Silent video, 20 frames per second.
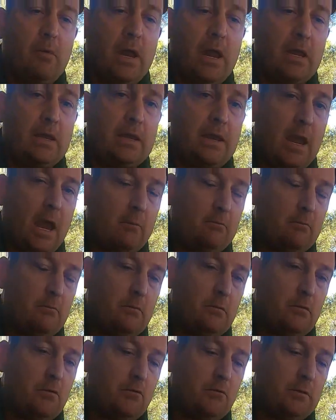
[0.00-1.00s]
my end cap
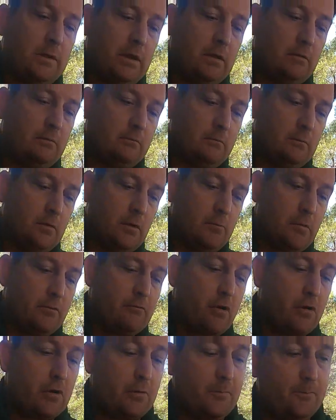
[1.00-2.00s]
all done on my
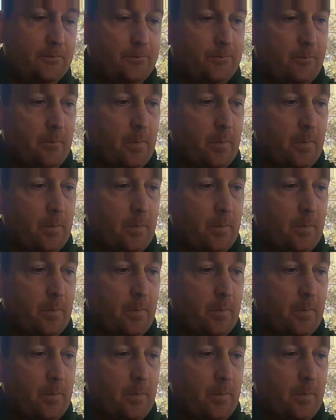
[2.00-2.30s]
rocket.